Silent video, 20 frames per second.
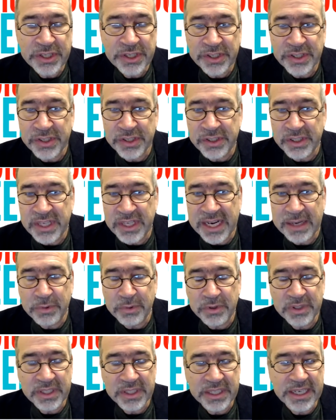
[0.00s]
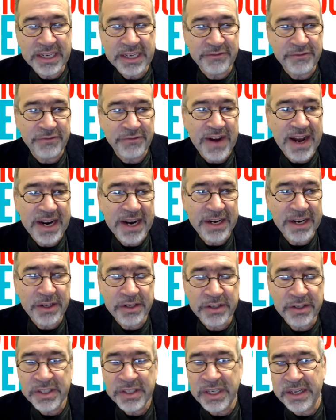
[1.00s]
you're liable to get
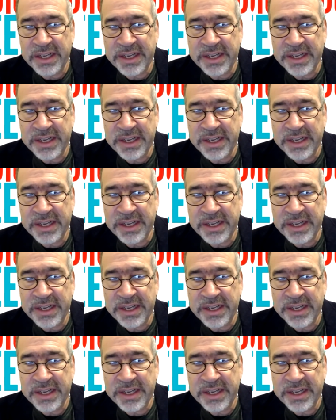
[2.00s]
fired,